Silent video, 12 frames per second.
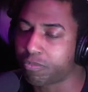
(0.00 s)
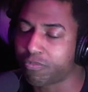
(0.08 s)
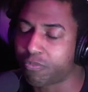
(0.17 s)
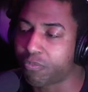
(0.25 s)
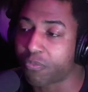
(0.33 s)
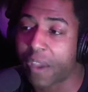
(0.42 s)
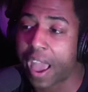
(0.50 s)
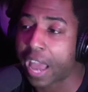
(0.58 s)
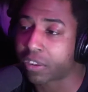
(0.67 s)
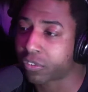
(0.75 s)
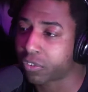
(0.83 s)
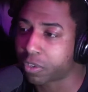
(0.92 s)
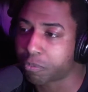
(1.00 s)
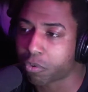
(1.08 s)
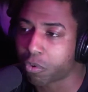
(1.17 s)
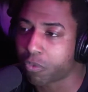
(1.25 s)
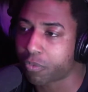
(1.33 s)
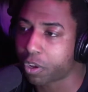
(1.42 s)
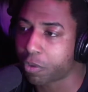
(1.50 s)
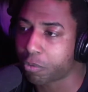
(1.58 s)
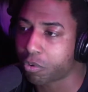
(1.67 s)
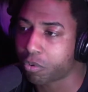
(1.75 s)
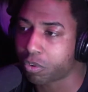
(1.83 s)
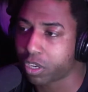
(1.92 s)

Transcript: vastly more available